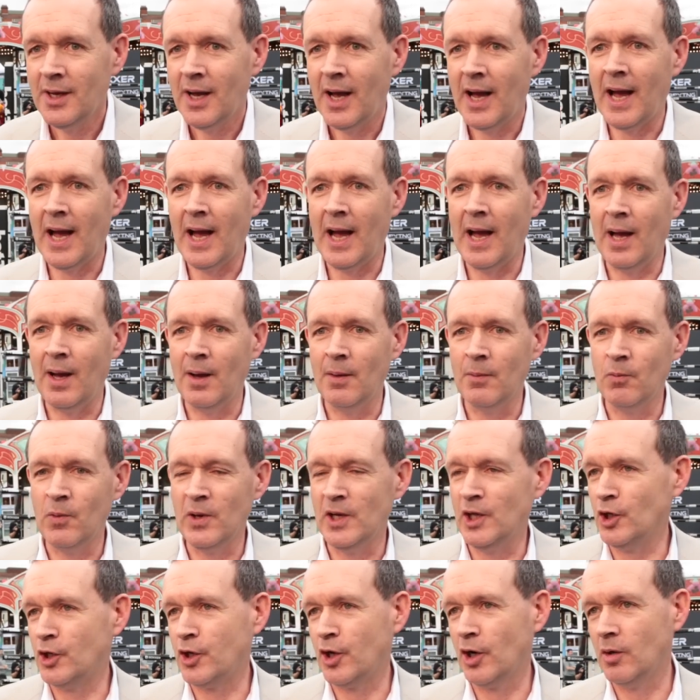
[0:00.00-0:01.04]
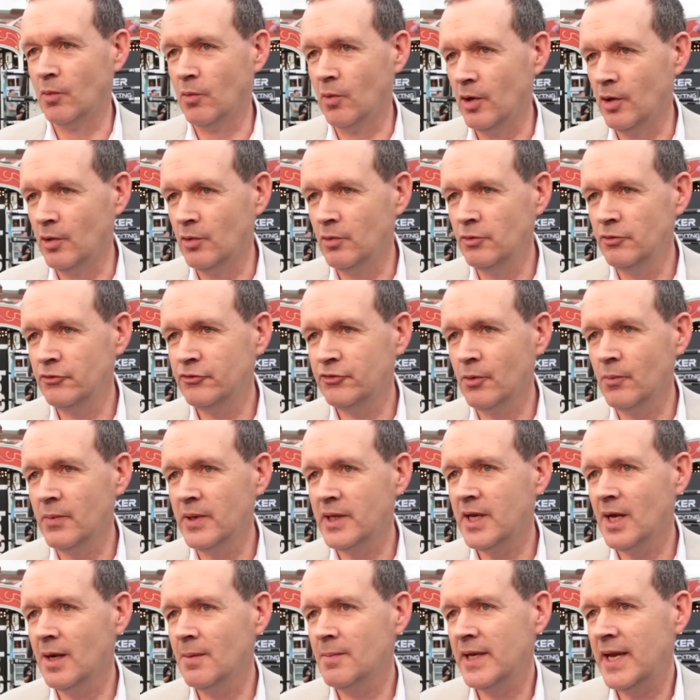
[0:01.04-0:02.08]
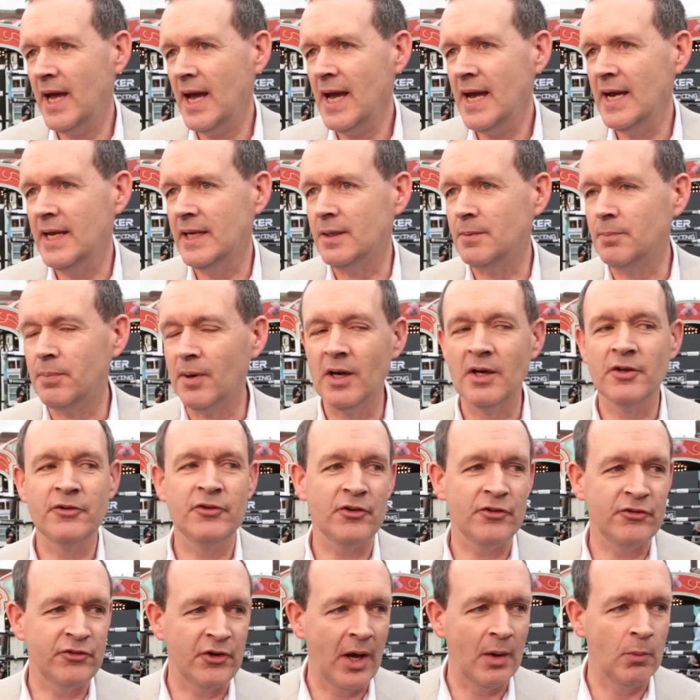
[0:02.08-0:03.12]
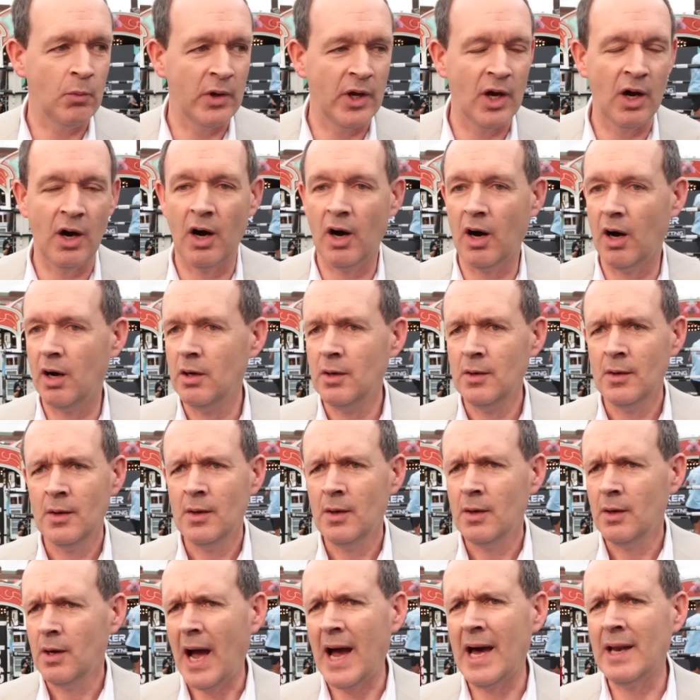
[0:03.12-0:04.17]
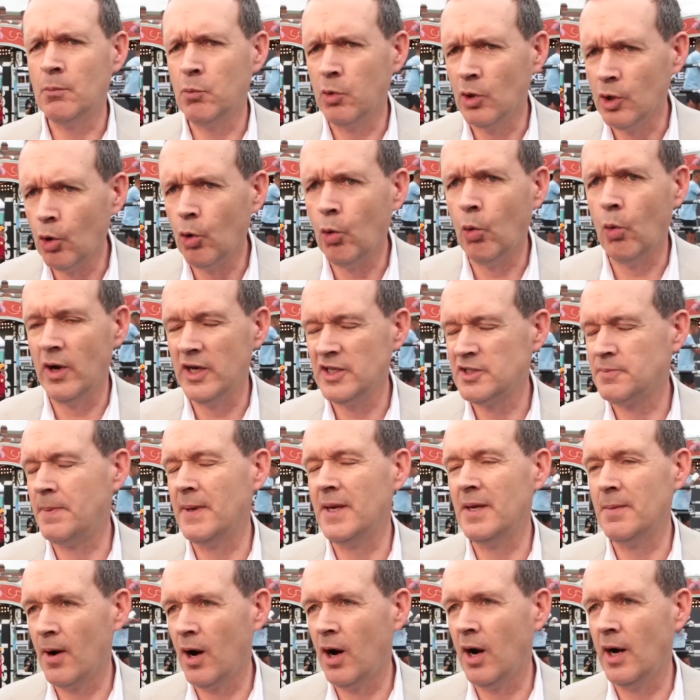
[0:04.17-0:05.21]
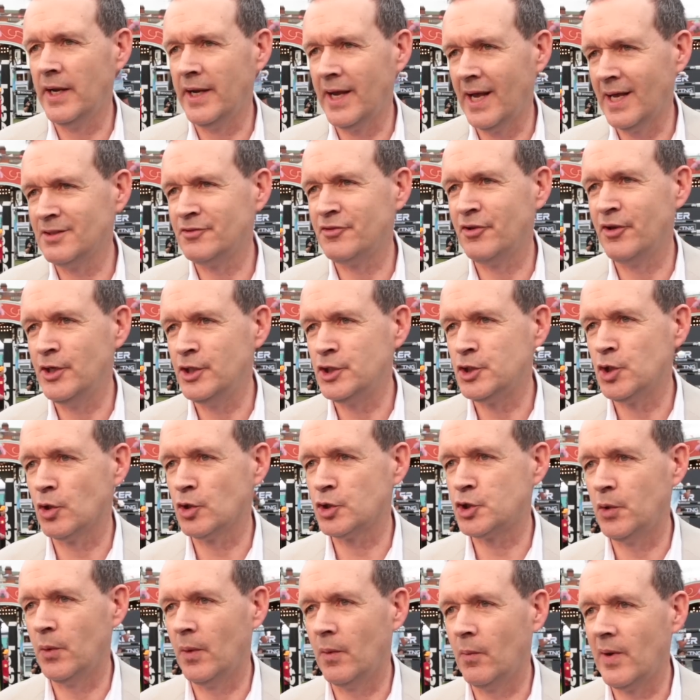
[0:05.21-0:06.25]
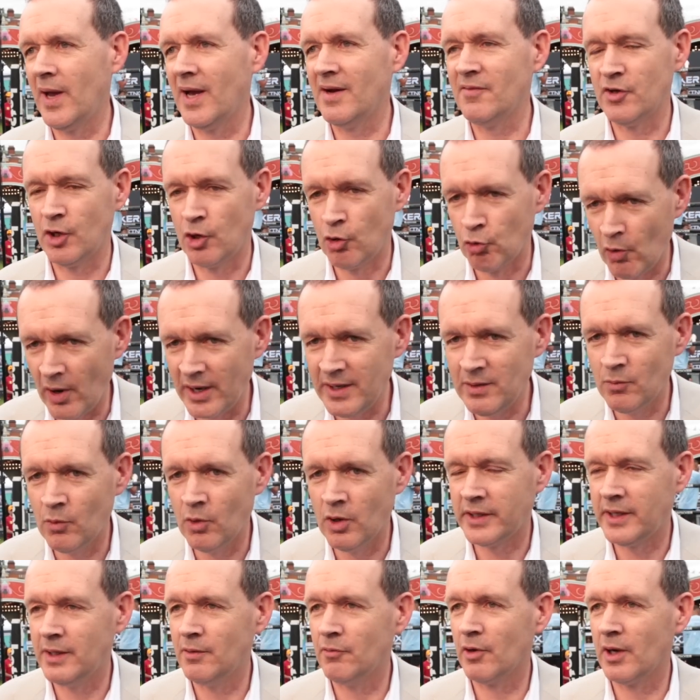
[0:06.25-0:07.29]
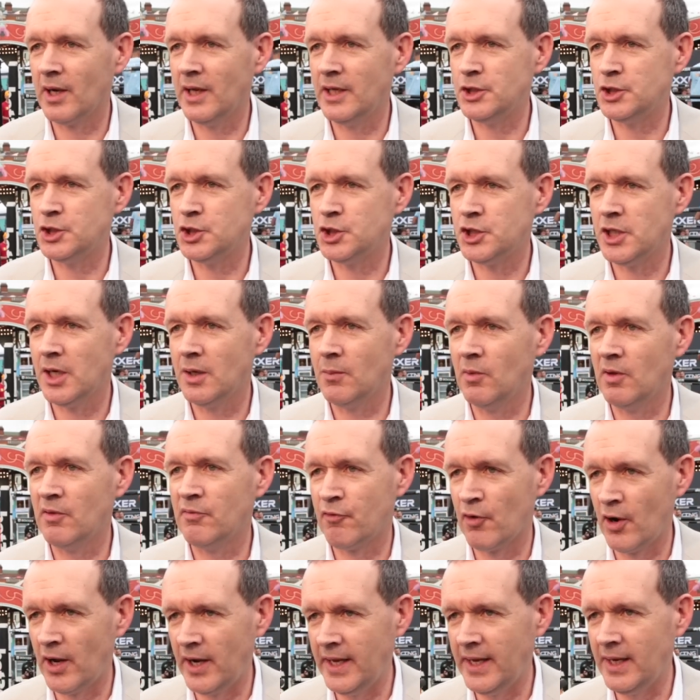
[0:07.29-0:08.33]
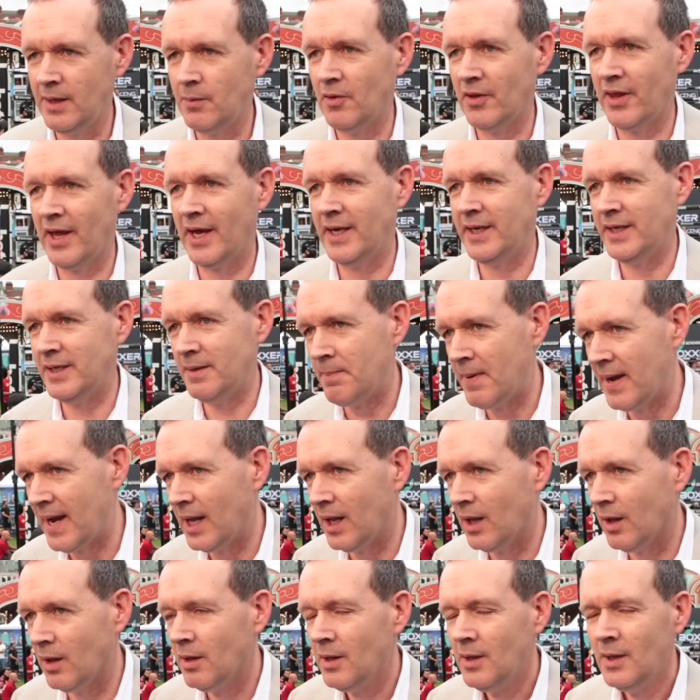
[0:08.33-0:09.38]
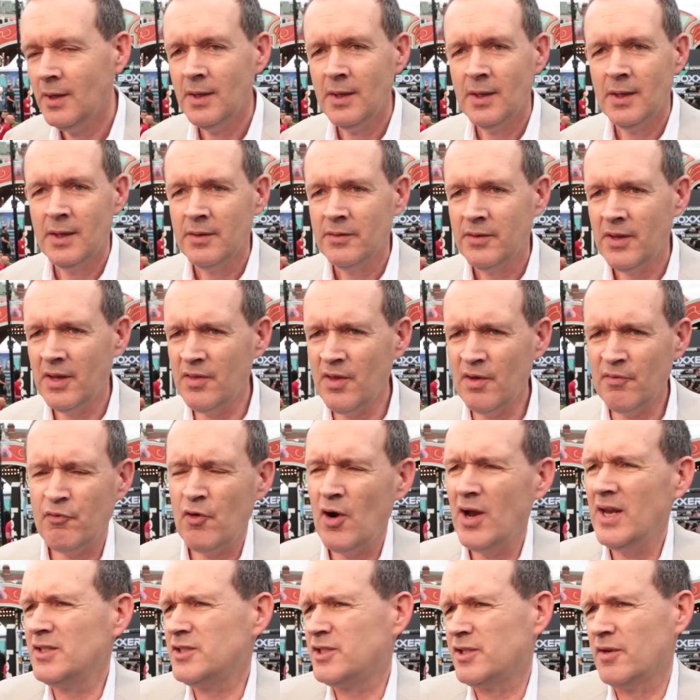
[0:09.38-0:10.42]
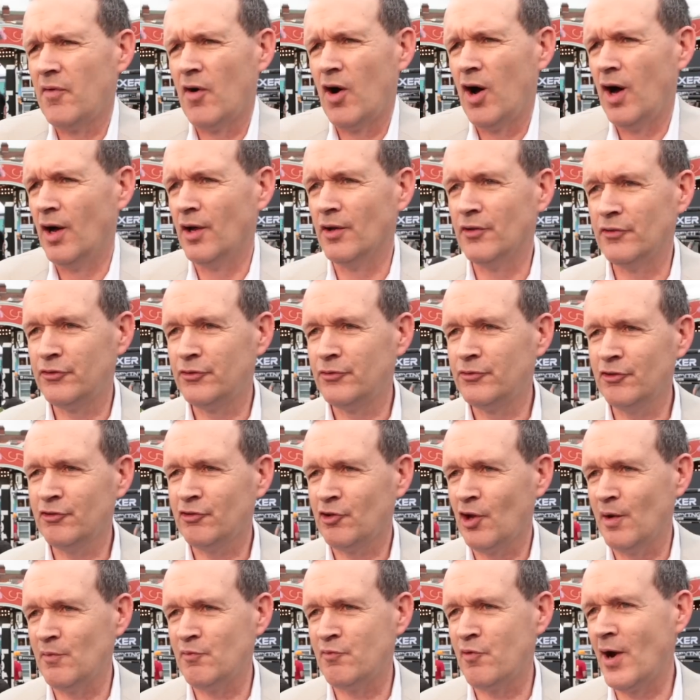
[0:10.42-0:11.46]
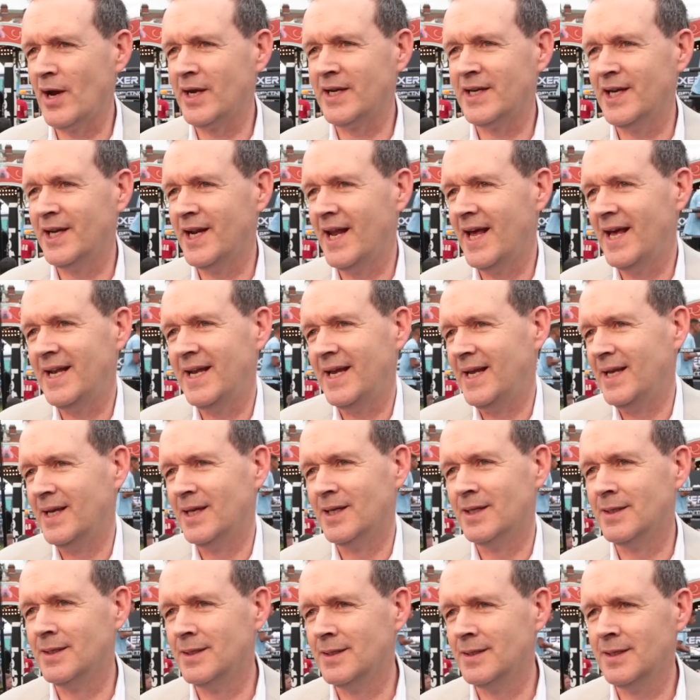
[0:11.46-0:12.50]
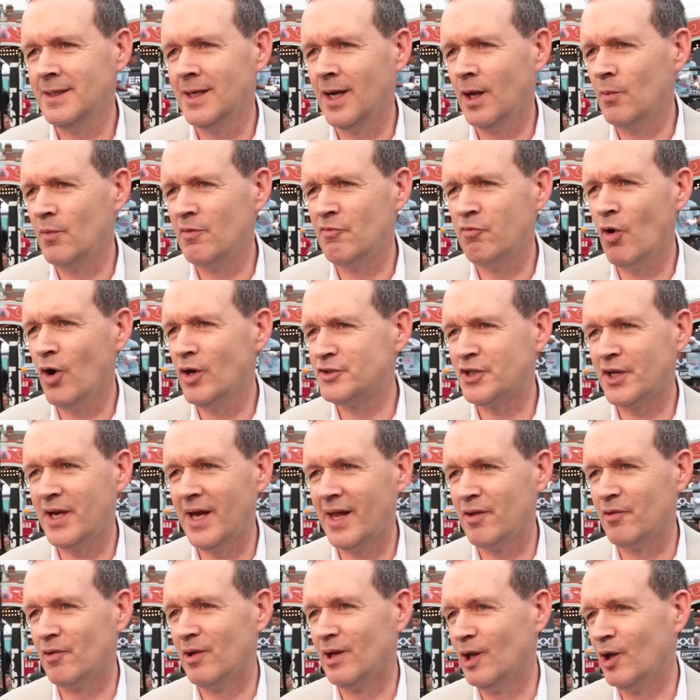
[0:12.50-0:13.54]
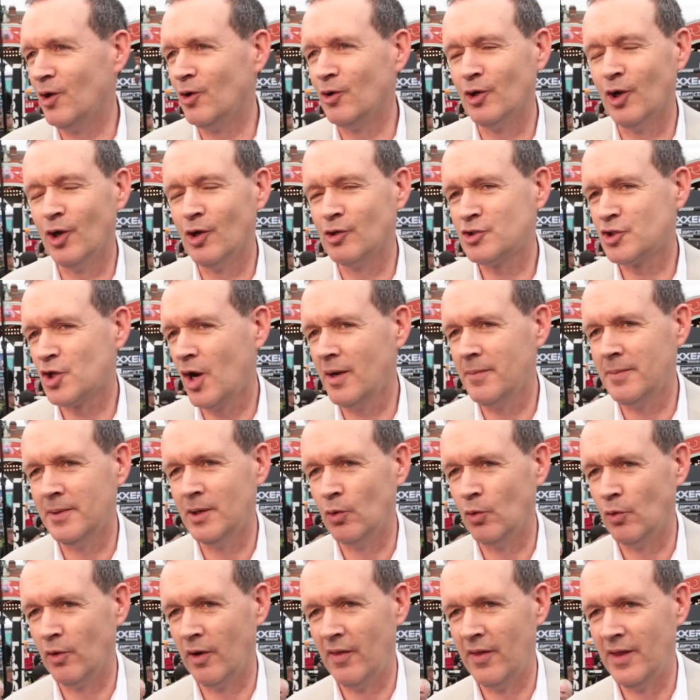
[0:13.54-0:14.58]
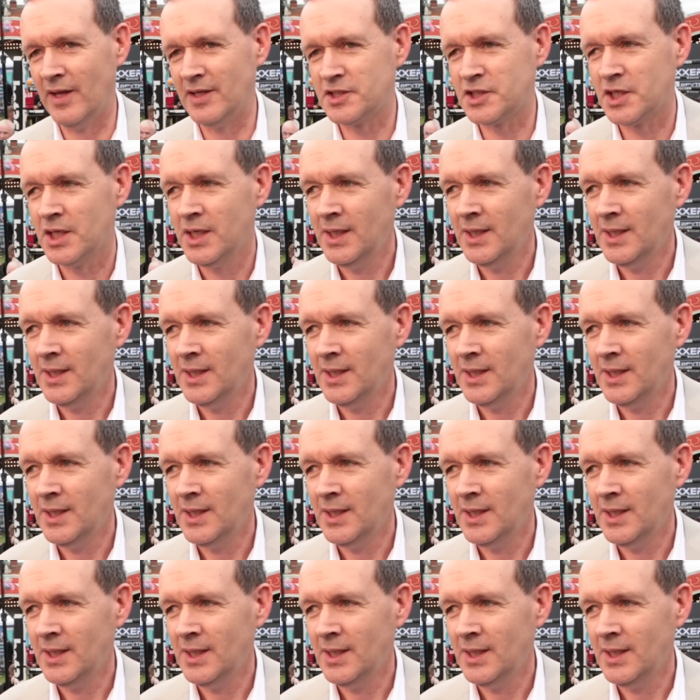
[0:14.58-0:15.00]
And we look our wounds and we come again. But as I said, we are and will always be behind Anthony Joshua. We have a great working relationship with Freddie, with Andy Bell. They're, they're friends of ours, just like Frank and Eddie. And, you know, we've worked together a long, long time in all of this.